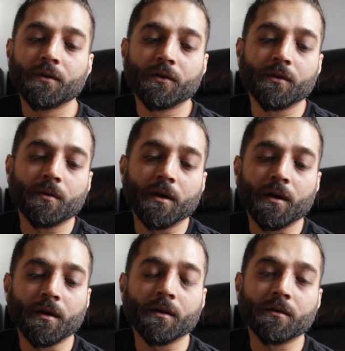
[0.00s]
to
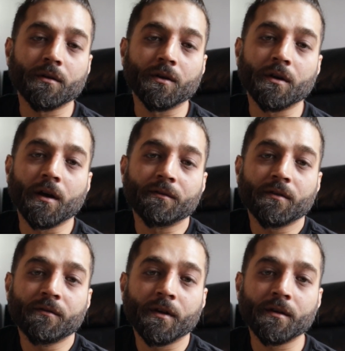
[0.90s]
learn off
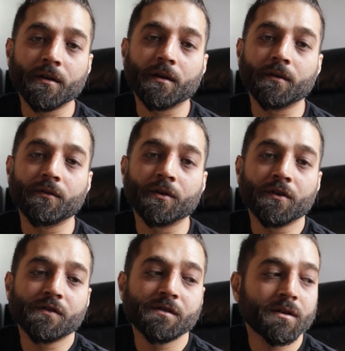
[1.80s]
of, and if you're
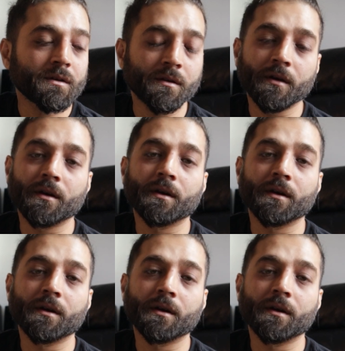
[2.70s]
interested in,